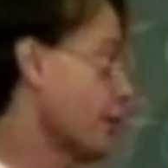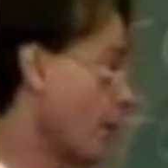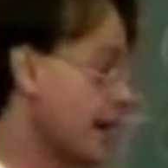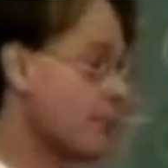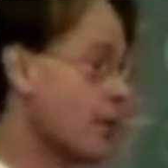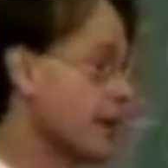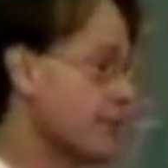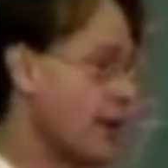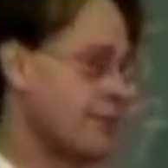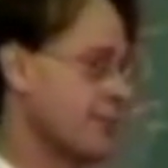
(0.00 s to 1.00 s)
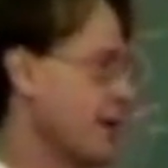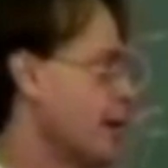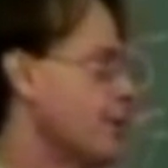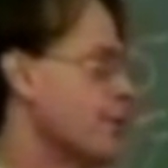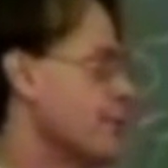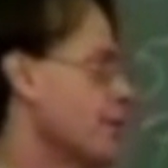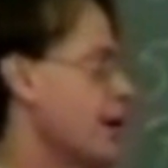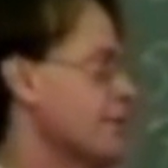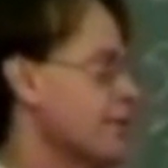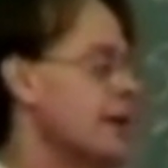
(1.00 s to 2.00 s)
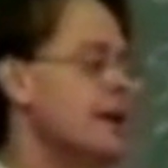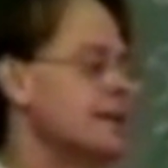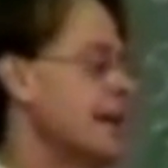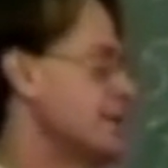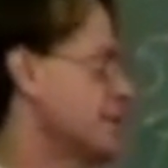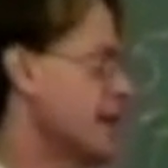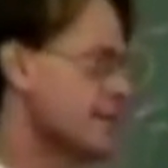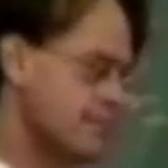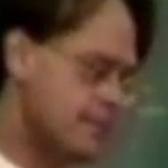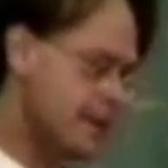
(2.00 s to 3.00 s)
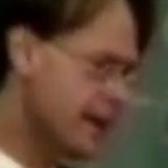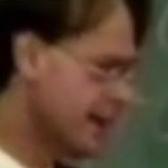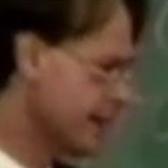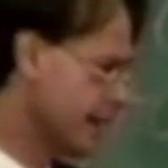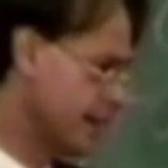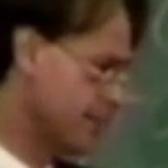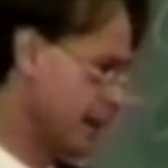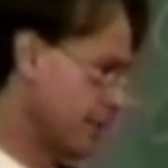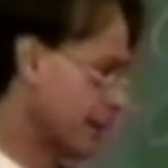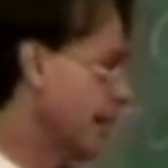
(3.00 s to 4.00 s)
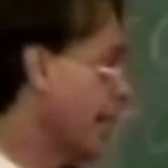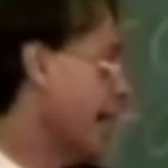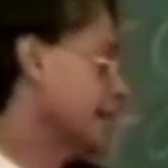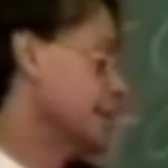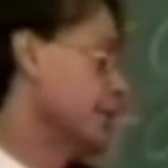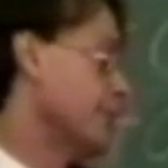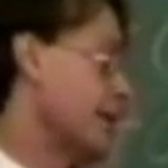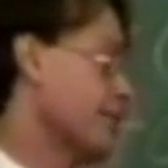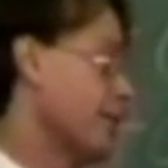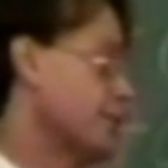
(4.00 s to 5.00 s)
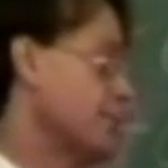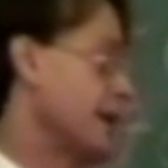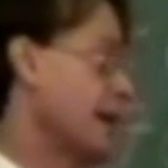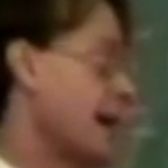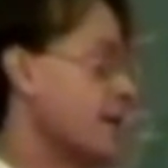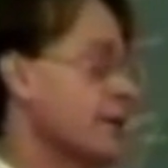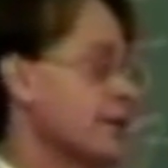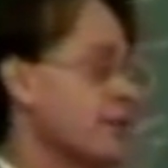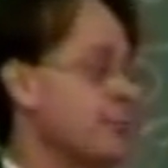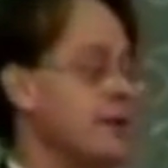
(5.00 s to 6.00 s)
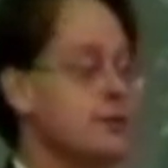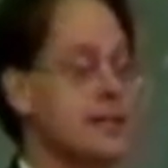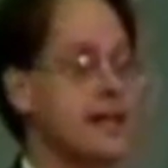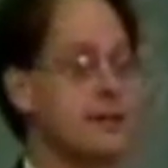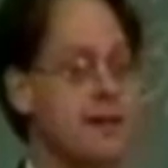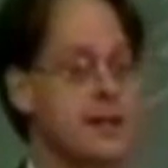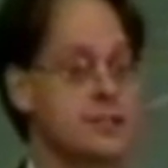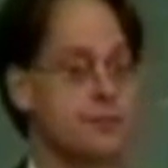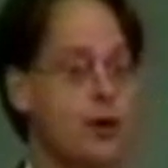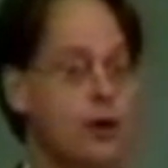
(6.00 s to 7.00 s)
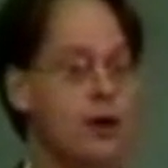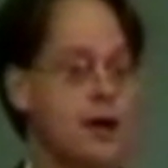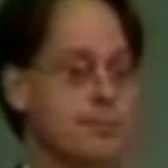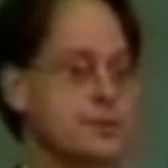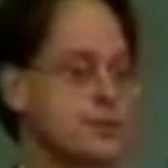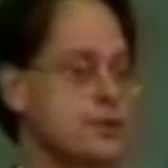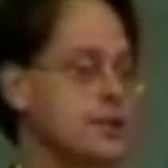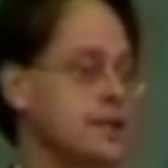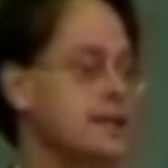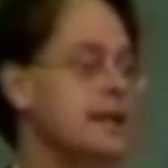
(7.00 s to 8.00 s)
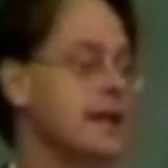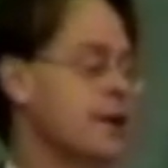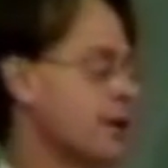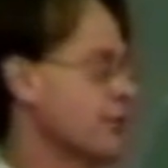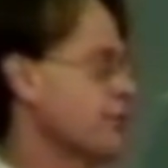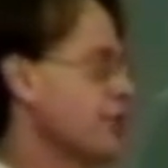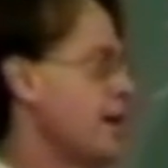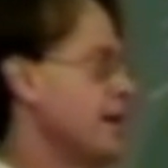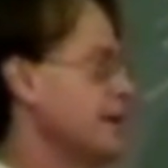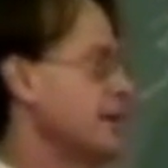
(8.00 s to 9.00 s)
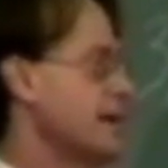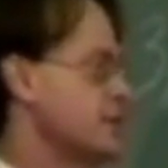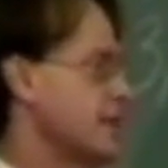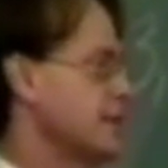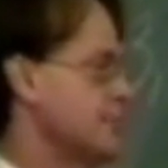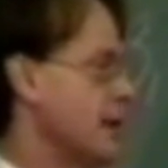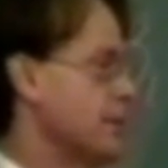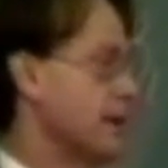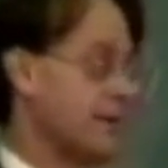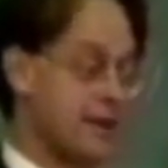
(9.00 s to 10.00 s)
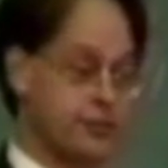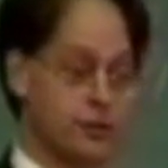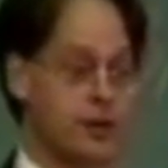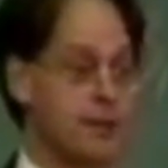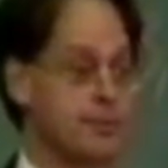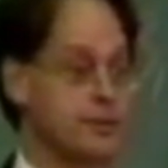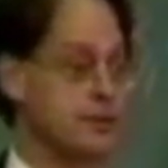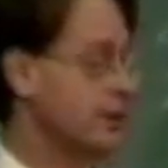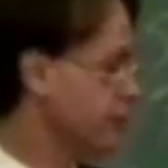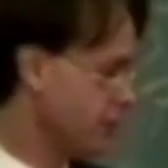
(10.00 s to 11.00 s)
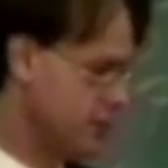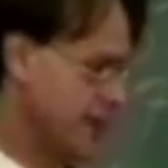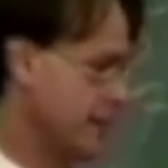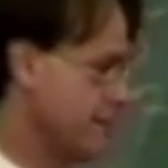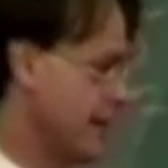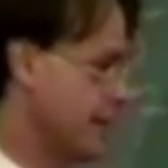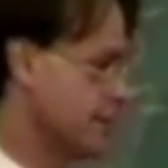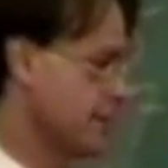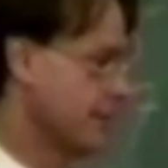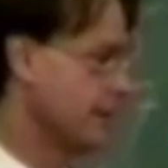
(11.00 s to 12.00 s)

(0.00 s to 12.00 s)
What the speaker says: Although I am running for office, but I only run for office to educate the public. I actually believe myself to be an anarchist, but you take advantage of all opportunity in our society to educate the public, and that's a good opportunity, so you take advantage